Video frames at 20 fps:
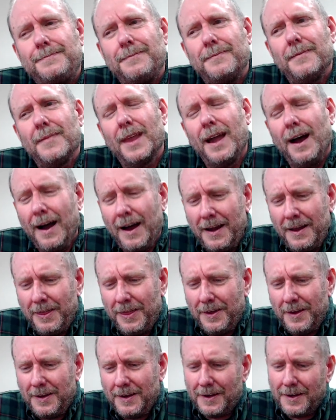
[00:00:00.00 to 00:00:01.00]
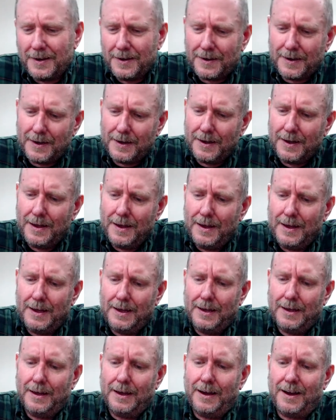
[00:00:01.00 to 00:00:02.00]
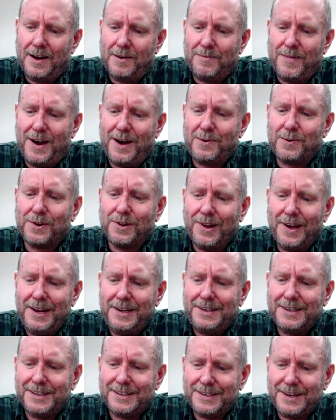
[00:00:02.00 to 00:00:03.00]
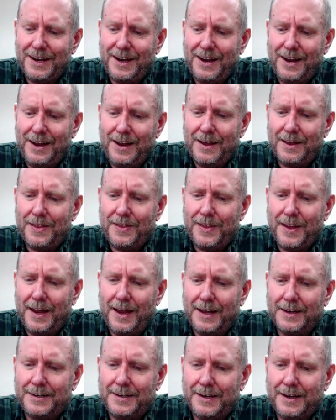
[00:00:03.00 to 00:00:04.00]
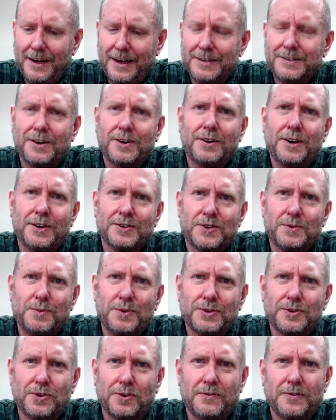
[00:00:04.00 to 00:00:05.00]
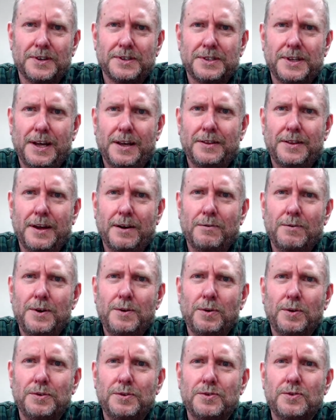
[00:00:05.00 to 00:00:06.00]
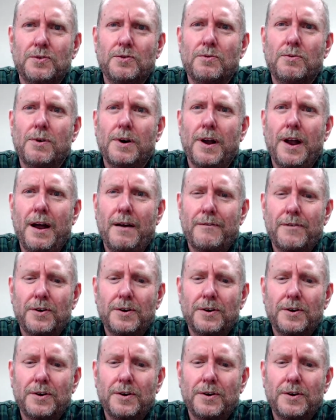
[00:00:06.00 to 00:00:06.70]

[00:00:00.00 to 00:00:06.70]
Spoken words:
I think I would like to say that it's our customer service, that we will do whatever it